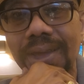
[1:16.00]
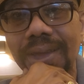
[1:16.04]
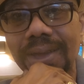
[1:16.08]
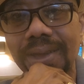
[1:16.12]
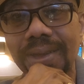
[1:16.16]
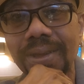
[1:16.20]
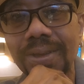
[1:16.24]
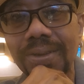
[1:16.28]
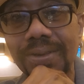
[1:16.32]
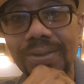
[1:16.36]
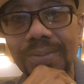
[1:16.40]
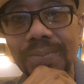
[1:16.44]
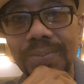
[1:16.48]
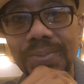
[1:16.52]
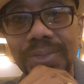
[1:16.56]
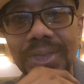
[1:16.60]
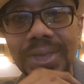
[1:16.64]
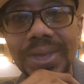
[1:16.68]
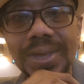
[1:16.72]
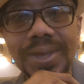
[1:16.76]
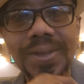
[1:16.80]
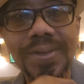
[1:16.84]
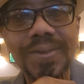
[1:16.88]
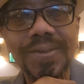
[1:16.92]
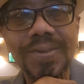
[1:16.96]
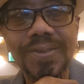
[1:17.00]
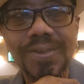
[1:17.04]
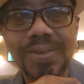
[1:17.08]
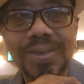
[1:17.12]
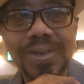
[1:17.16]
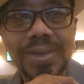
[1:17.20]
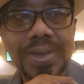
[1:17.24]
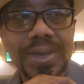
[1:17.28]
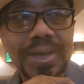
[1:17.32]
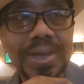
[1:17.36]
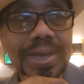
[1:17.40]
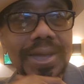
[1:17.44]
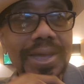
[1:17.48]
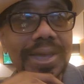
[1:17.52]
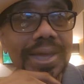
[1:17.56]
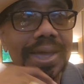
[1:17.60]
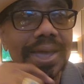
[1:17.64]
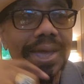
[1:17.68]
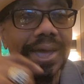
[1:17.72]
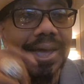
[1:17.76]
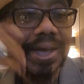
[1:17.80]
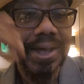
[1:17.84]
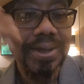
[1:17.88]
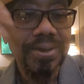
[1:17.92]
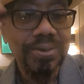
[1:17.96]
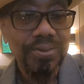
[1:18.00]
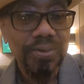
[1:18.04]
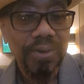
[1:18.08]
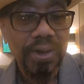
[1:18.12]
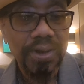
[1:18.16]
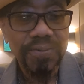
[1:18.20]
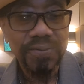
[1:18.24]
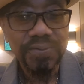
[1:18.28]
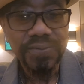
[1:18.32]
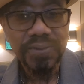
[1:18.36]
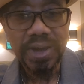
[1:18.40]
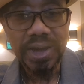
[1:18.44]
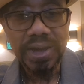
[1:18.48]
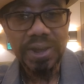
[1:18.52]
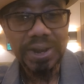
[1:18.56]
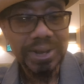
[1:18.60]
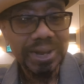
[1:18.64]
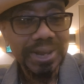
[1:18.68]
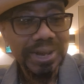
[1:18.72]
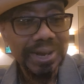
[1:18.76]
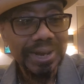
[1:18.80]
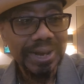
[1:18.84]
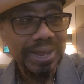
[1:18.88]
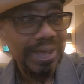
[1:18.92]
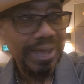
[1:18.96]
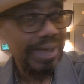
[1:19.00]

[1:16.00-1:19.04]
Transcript: taking care of some things, and so I finally